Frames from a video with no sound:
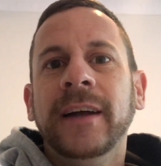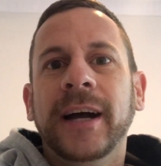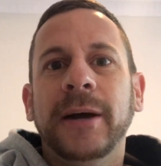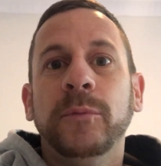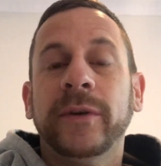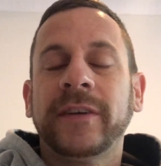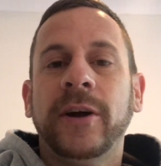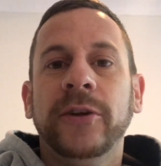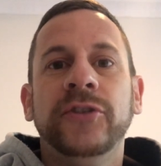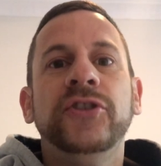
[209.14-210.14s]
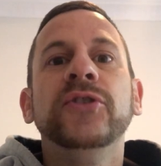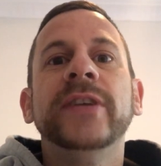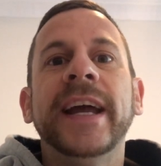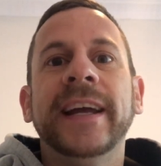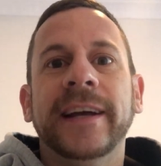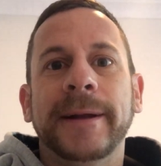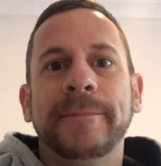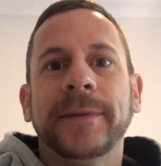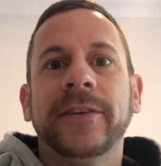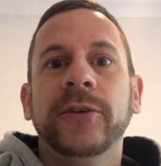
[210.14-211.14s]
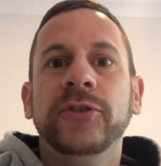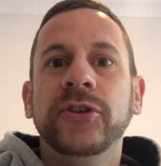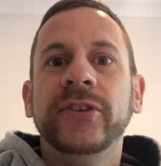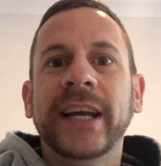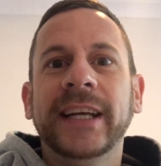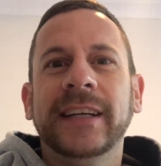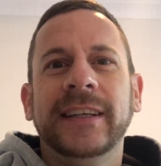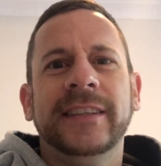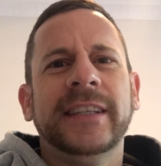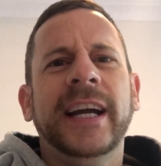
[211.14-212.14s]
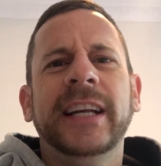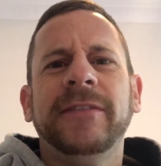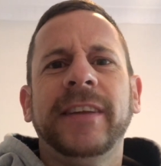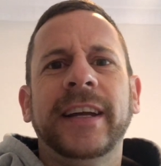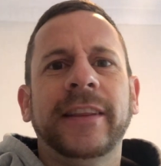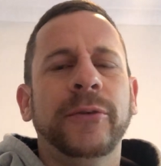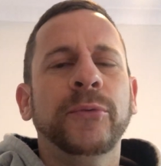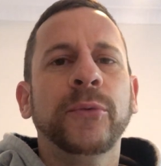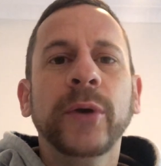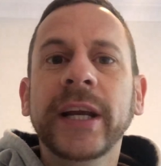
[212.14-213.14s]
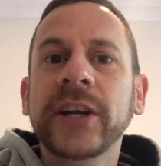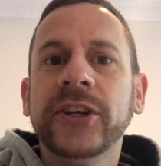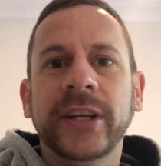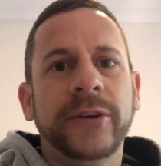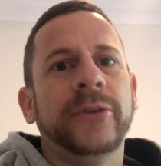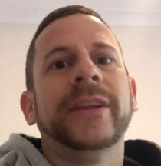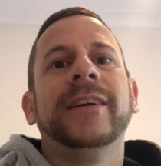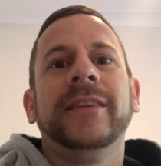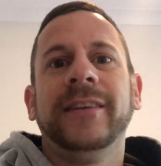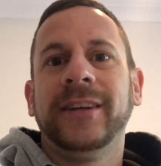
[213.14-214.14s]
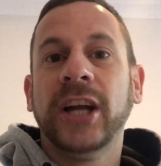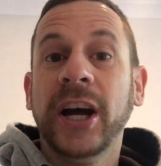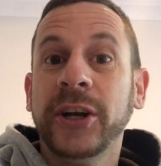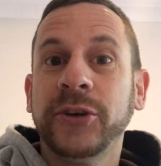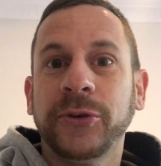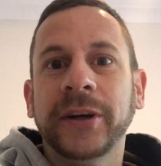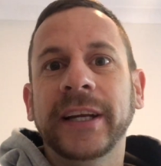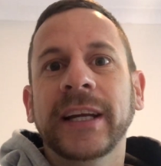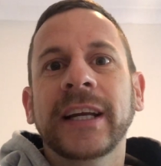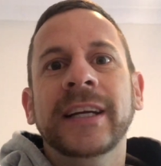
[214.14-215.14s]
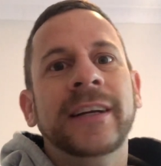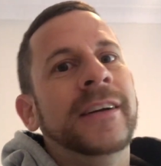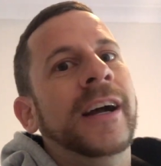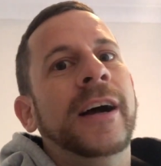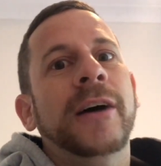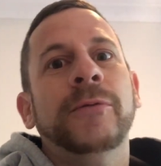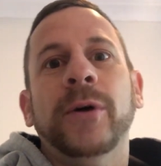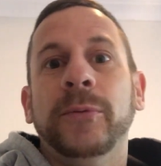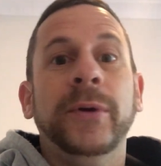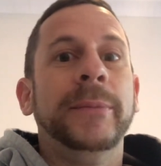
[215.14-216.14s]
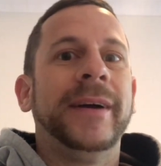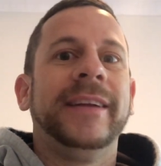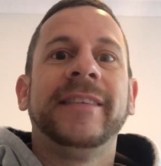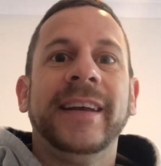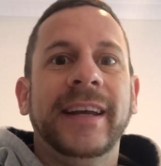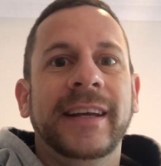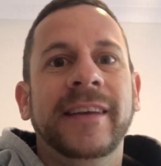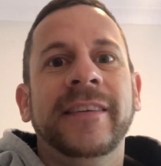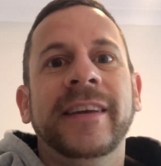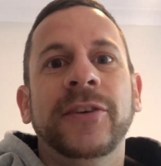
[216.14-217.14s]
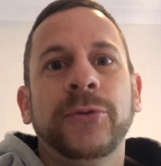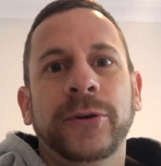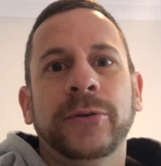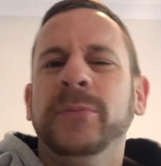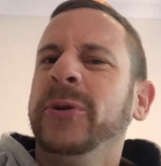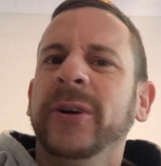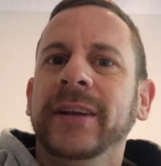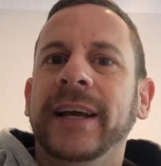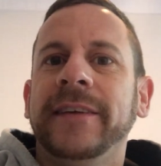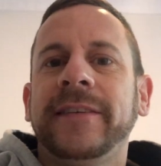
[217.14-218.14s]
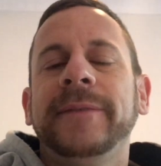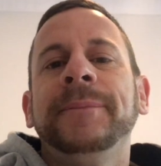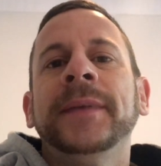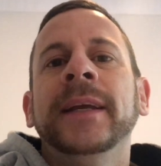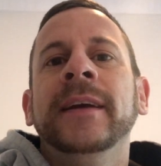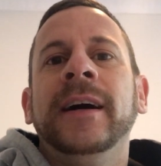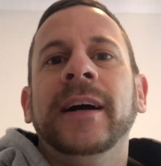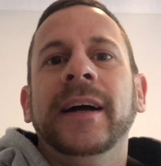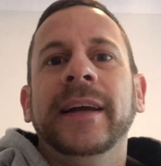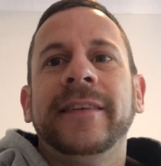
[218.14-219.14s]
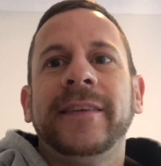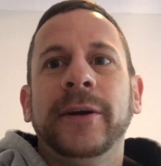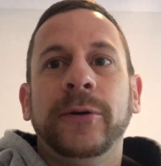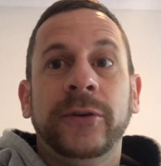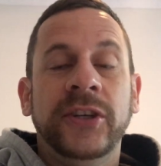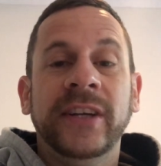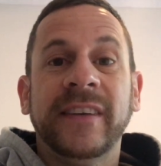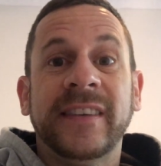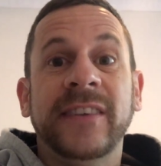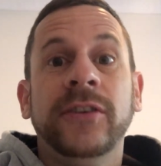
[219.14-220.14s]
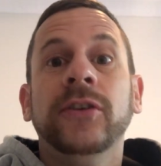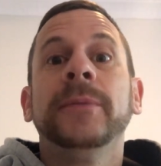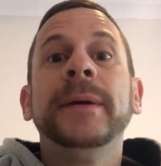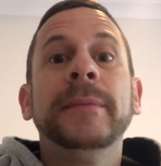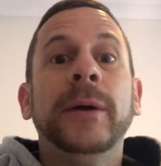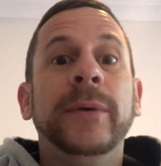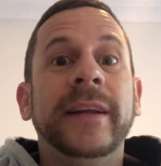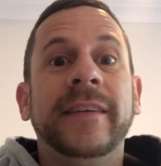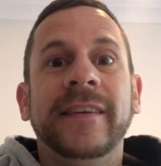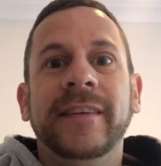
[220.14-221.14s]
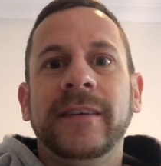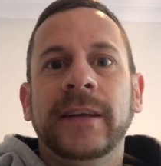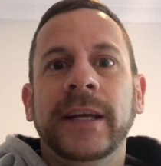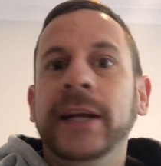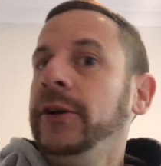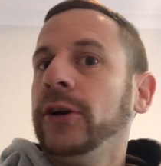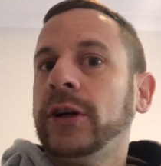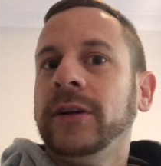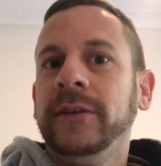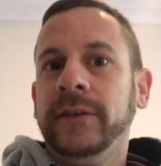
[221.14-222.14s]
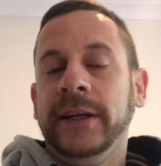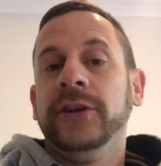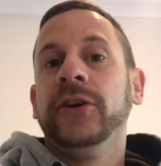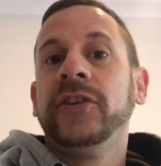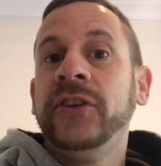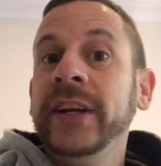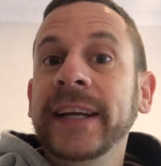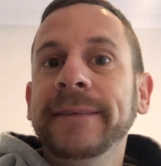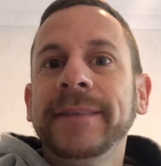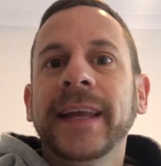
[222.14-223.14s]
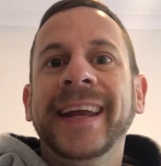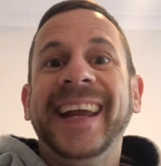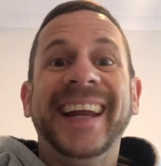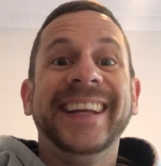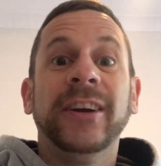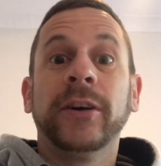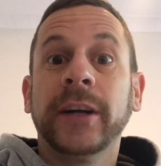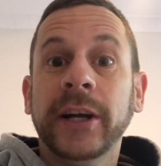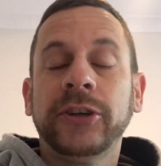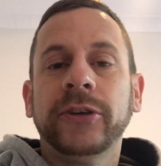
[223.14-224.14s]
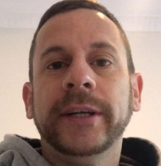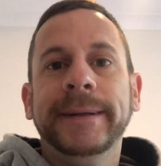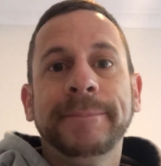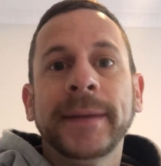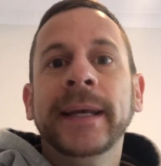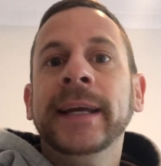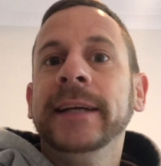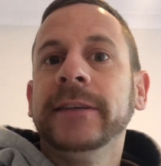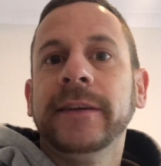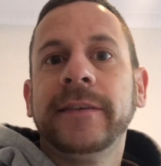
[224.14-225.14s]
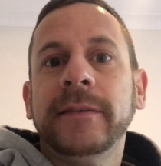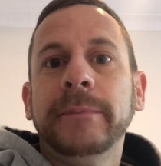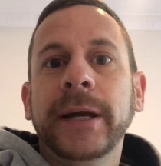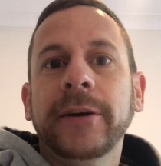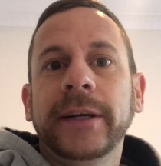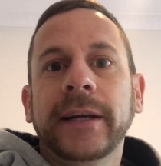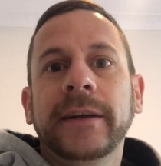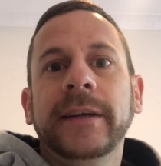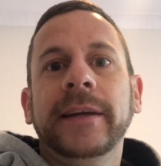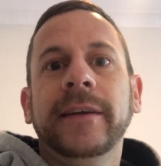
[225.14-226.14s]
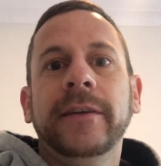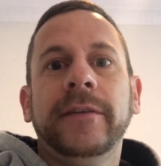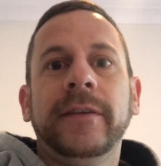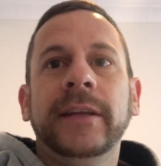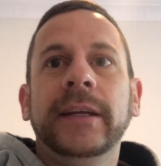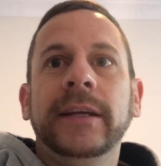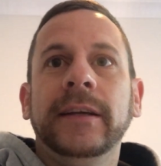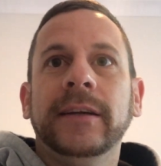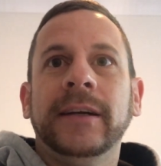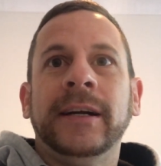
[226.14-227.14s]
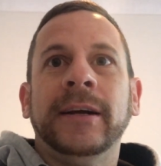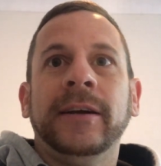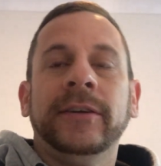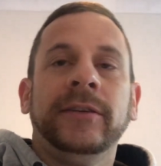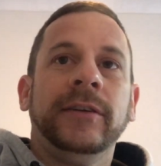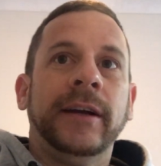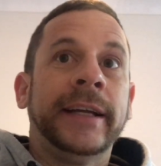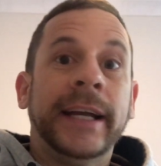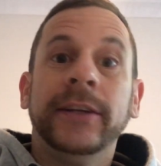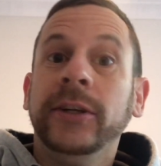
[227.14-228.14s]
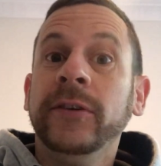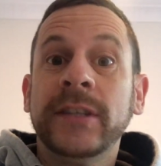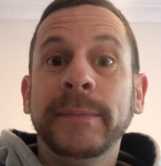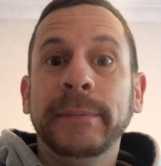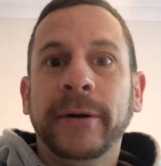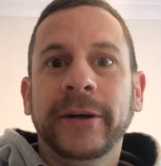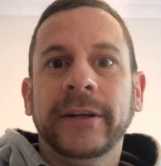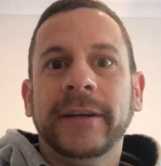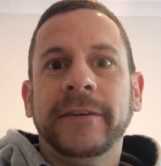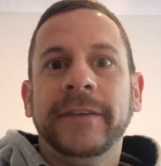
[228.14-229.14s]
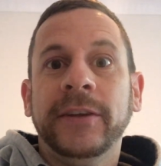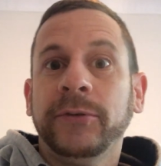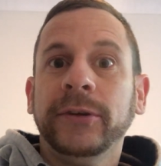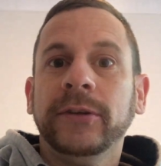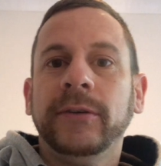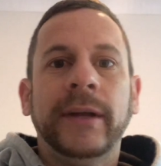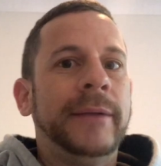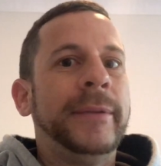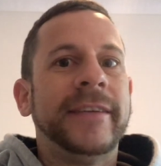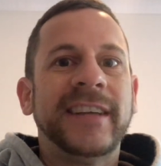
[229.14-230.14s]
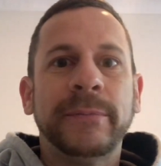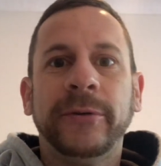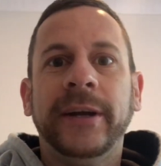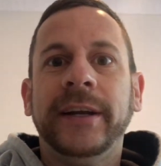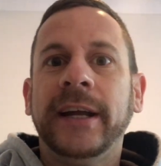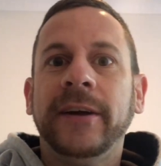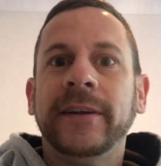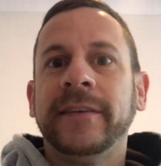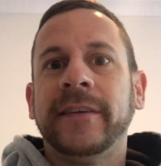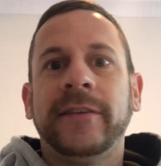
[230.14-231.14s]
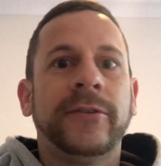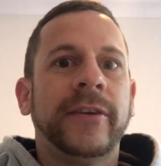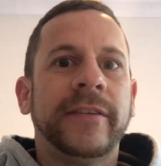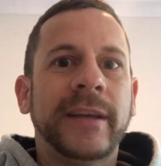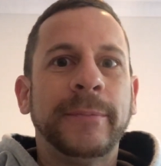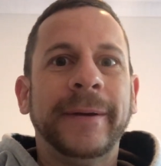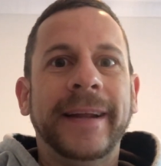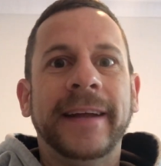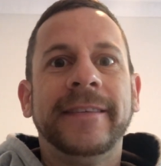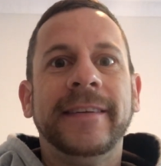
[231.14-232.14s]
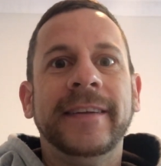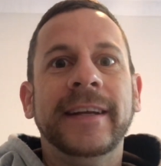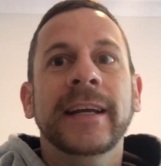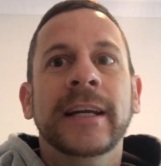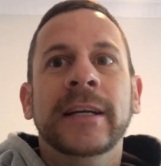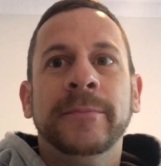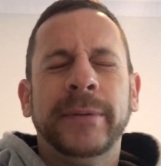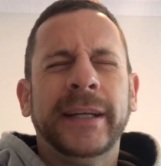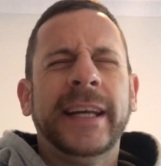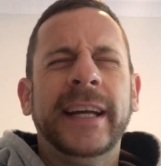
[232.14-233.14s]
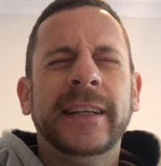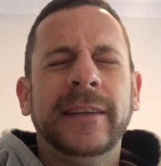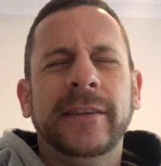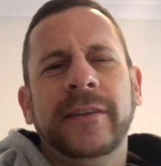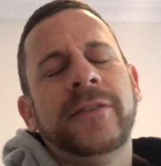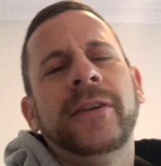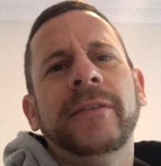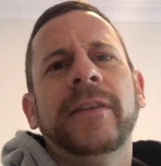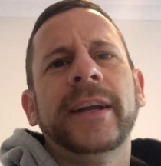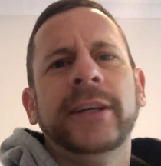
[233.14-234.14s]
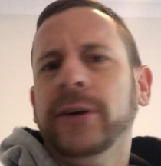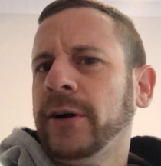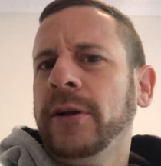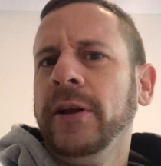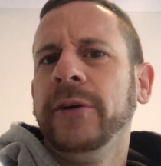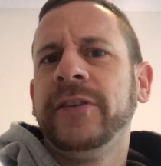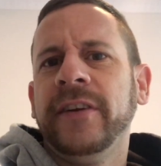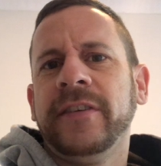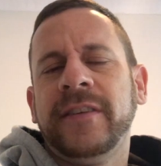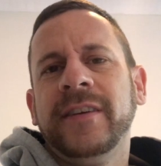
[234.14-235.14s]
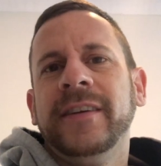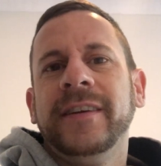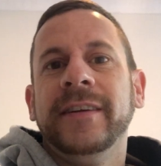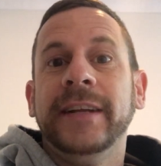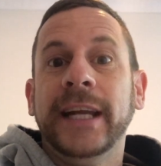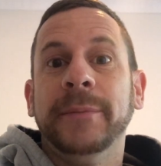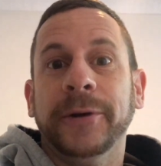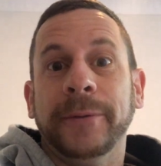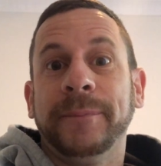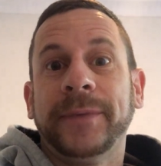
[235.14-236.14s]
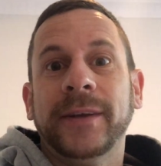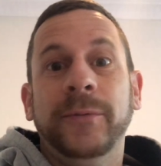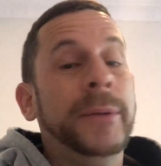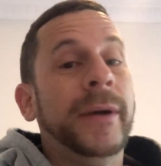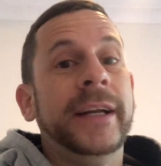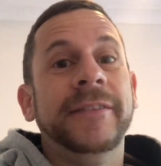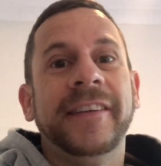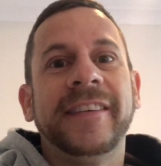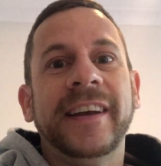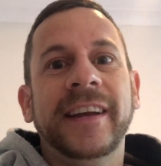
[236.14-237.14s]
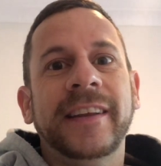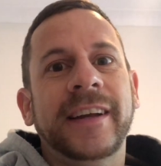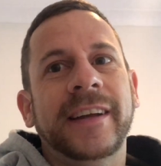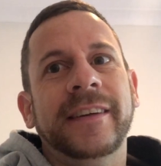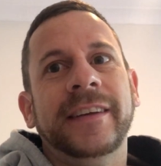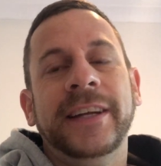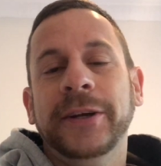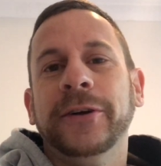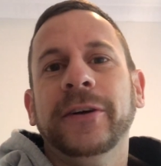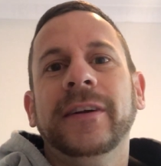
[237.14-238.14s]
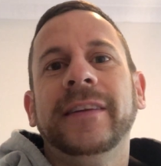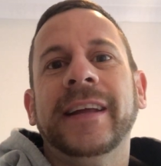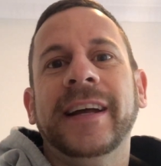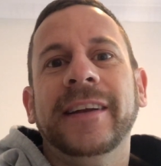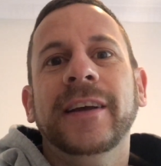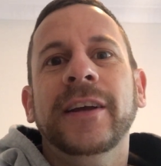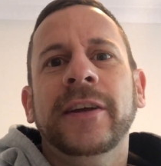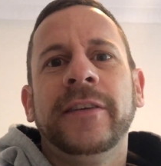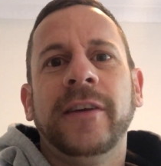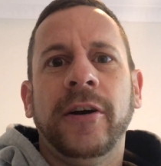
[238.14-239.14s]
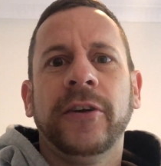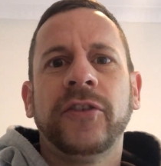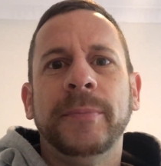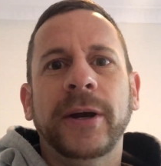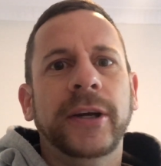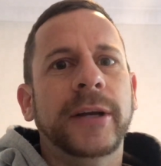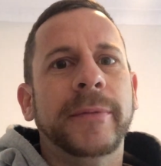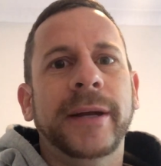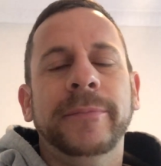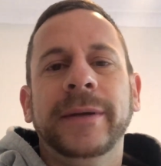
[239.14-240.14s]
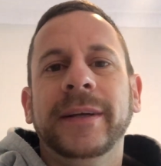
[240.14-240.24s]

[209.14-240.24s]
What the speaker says: was called Judea. So Judea is kind of like the region or the country of what we might say is Israel, more or less. And so Jesus says, you're to be my witnesses in your city, in your country. And then Samaria is the, again, used to be part of Israel, had been separated out as a sort of separate entity, but again, sort of like your closest neighbor. We might even say that here, that our Samaria might